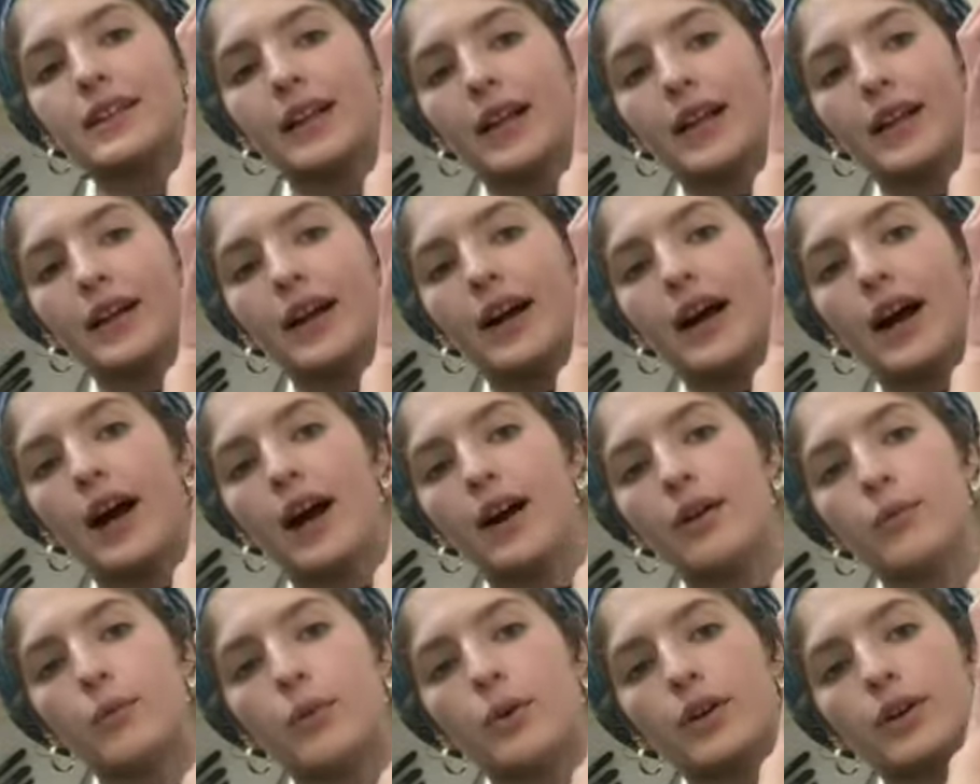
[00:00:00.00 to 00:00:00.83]
a
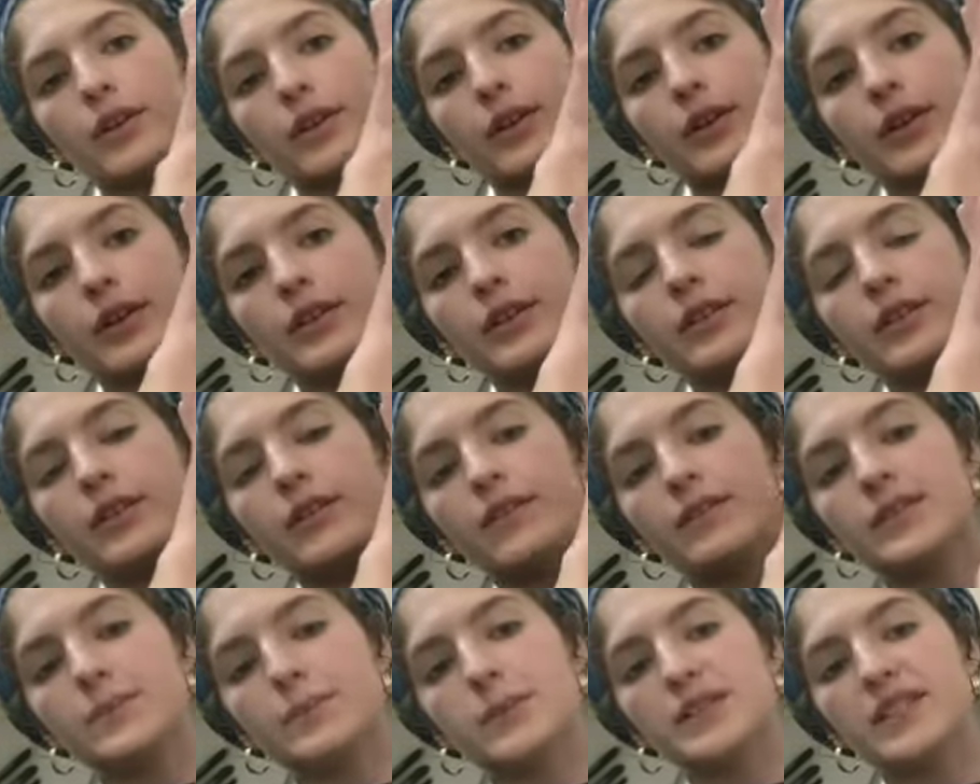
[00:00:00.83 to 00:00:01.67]
hot water urn,
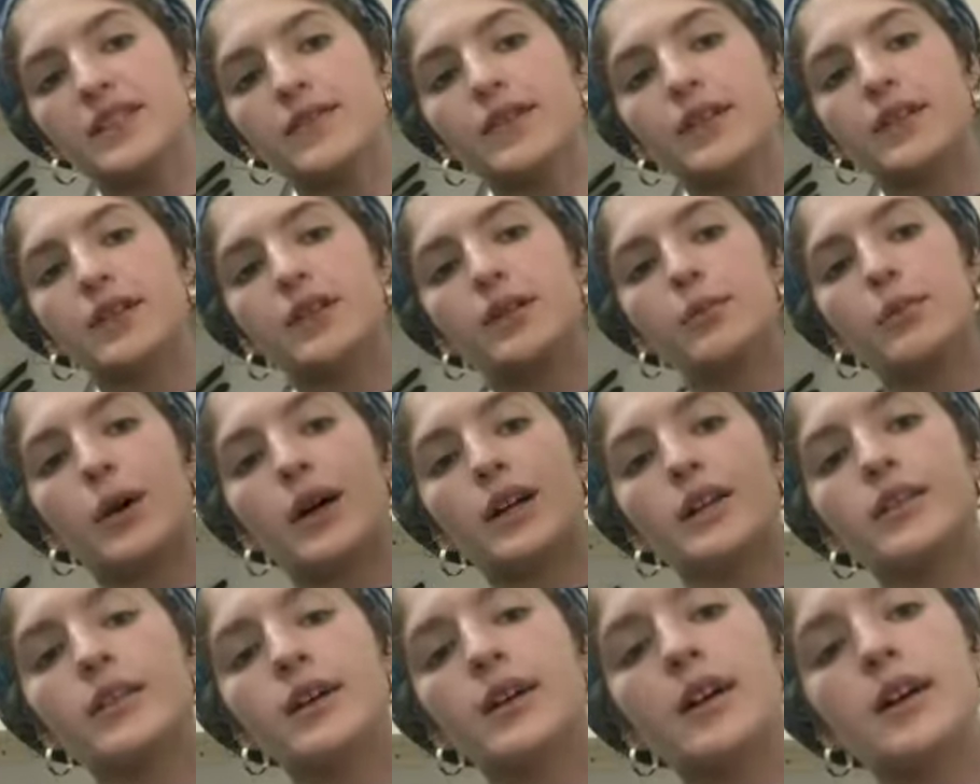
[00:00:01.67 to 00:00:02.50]
specifically
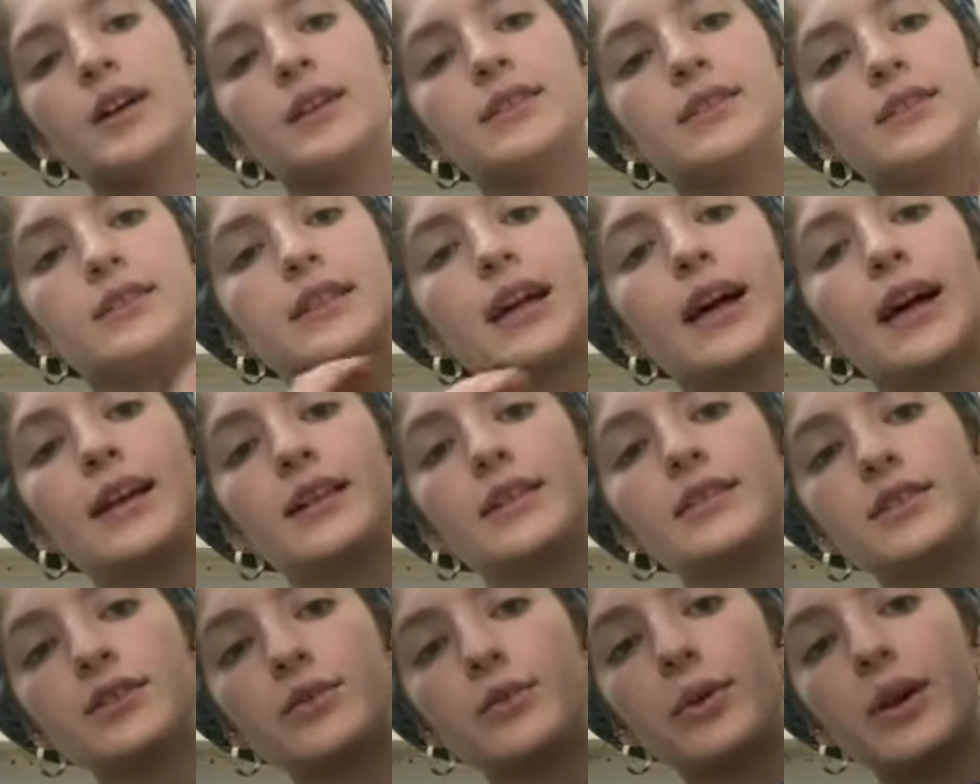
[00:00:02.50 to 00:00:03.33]
one
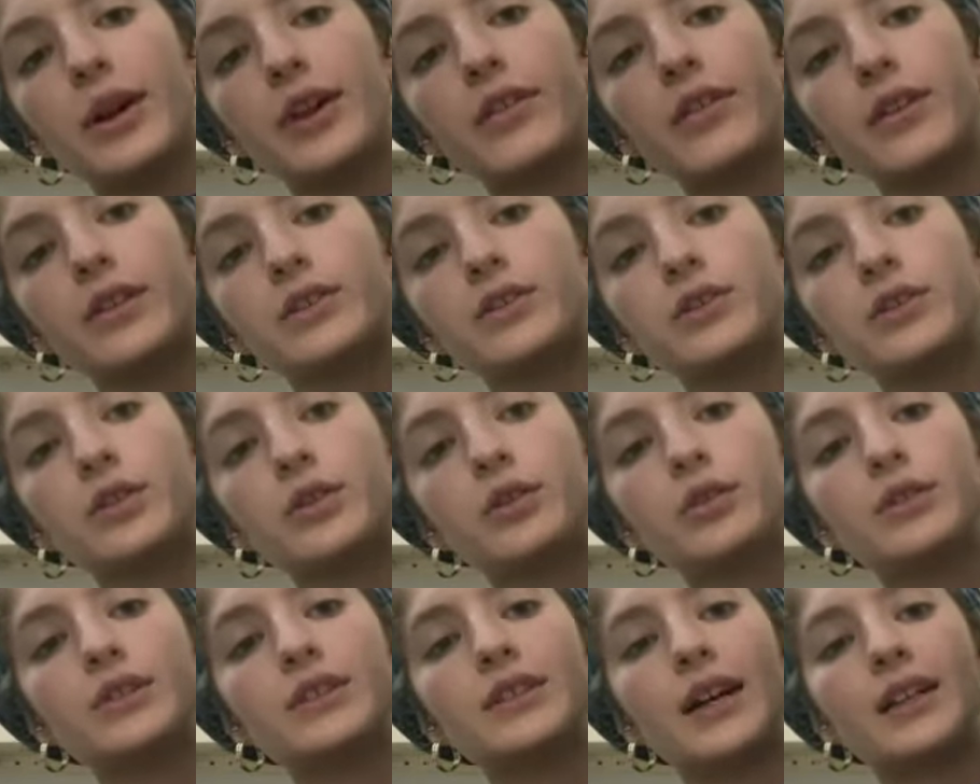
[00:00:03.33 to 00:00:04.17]
designed with
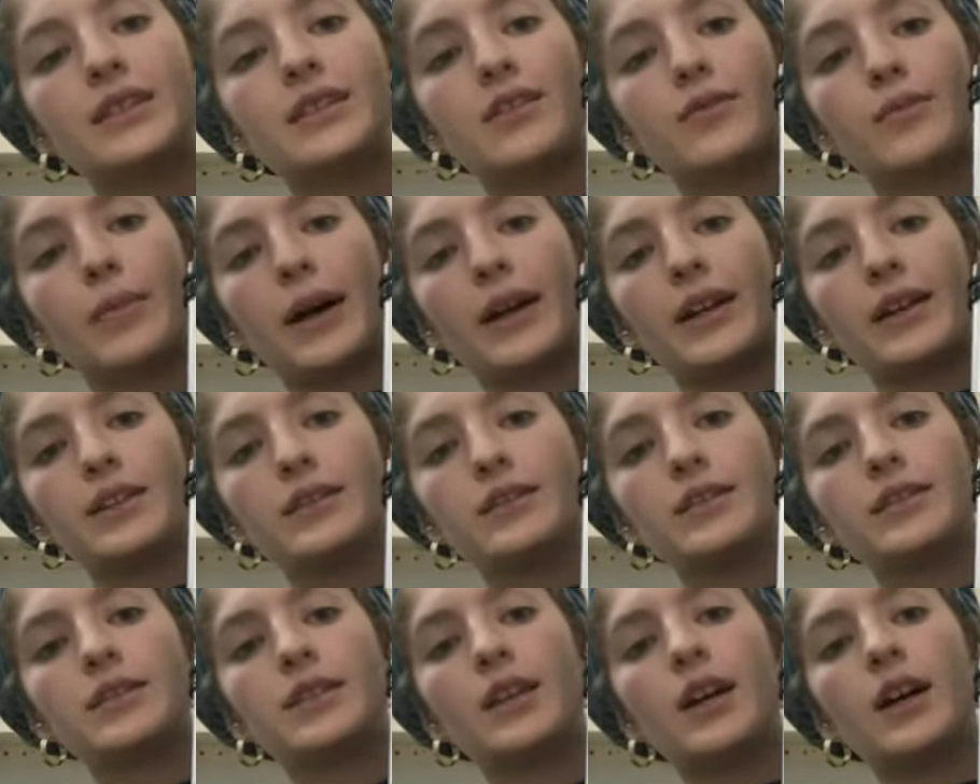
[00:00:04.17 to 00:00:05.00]
two sets of
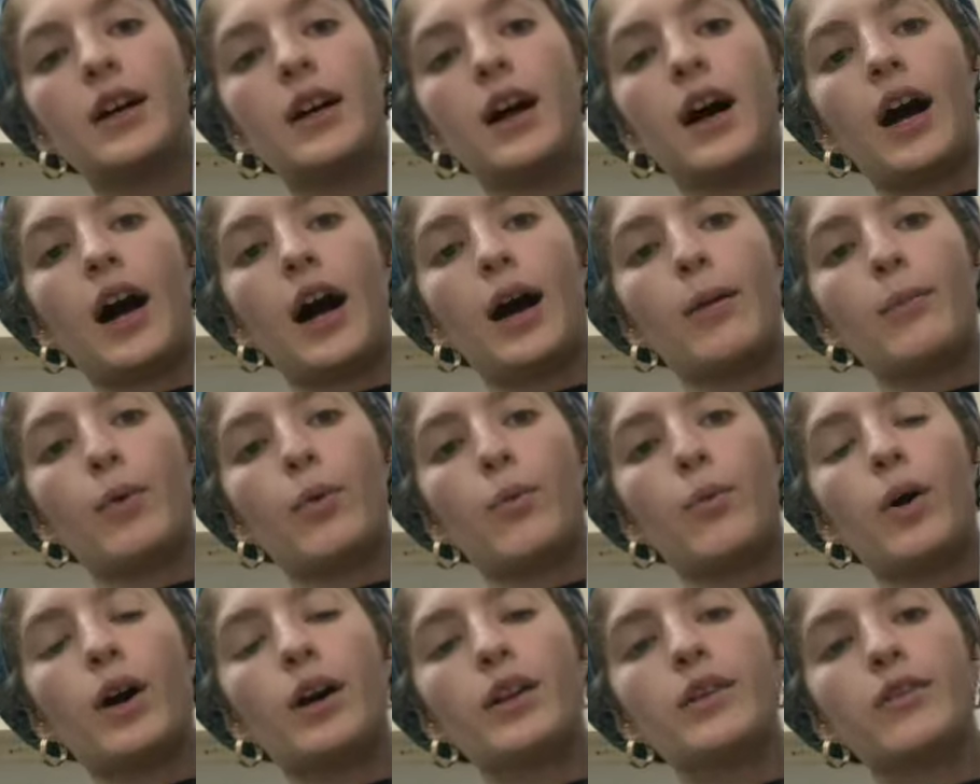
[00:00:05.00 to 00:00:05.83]
buttons,
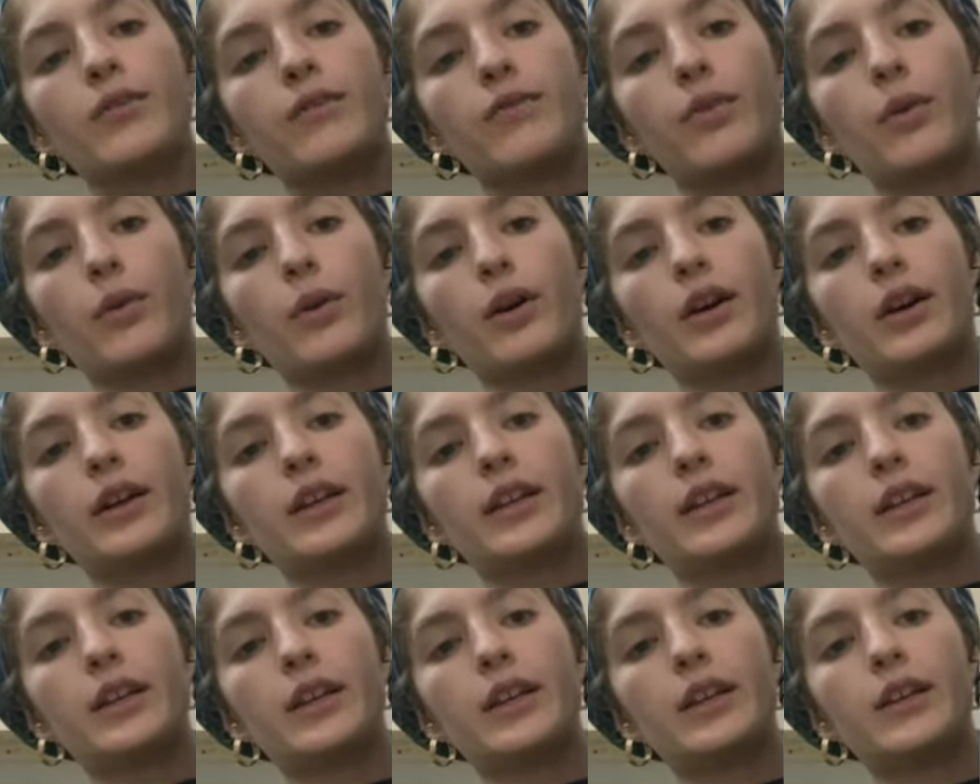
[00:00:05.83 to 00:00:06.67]
one for
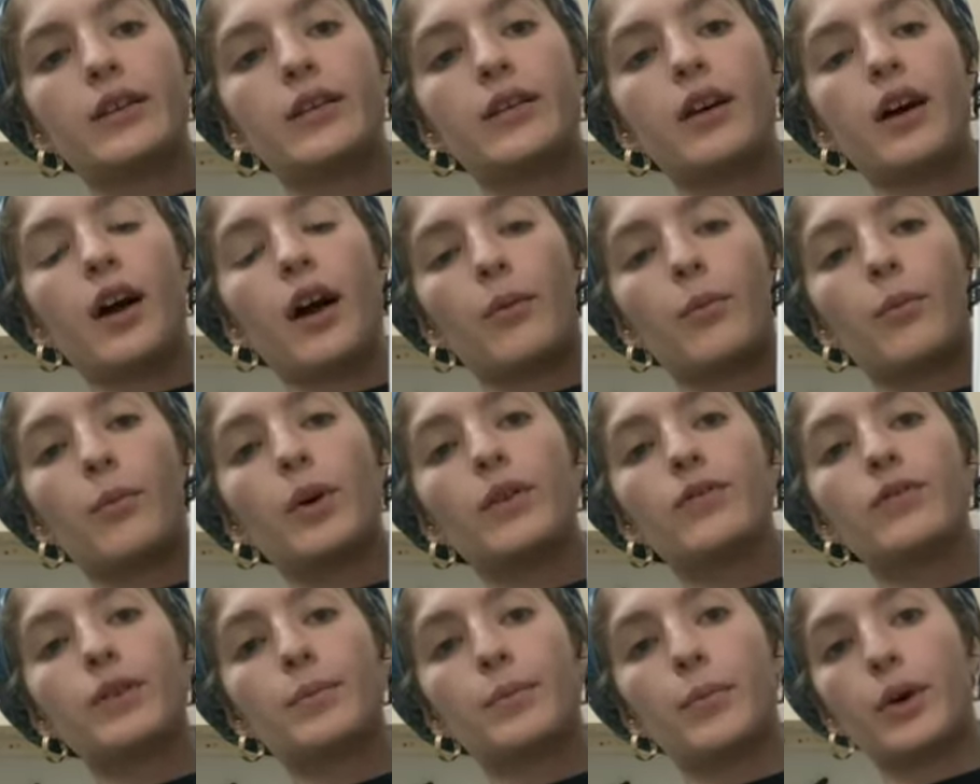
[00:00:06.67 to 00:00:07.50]
heating,
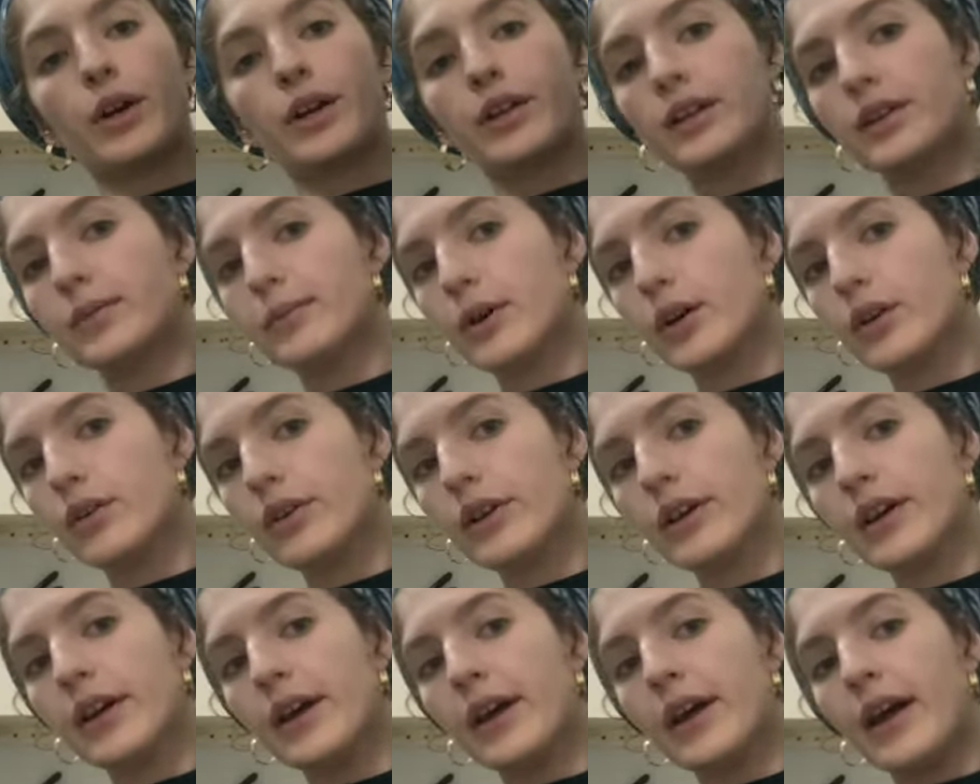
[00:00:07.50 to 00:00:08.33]
one for boiling mode,
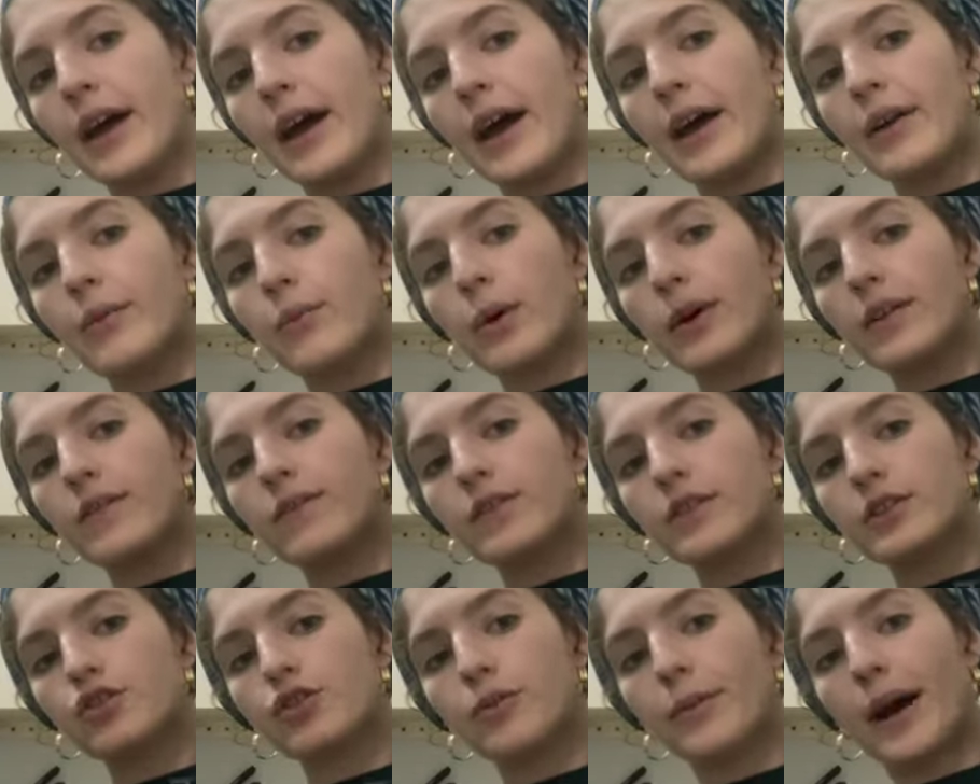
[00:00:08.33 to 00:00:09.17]
and one
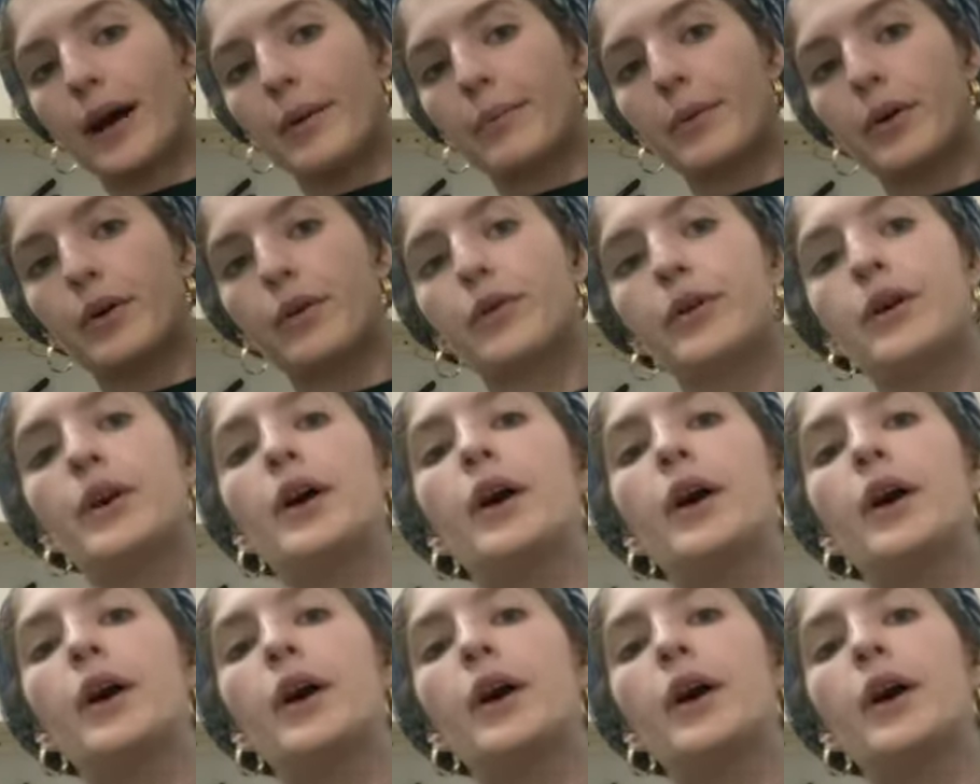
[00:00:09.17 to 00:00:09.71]
for Shabbat mode.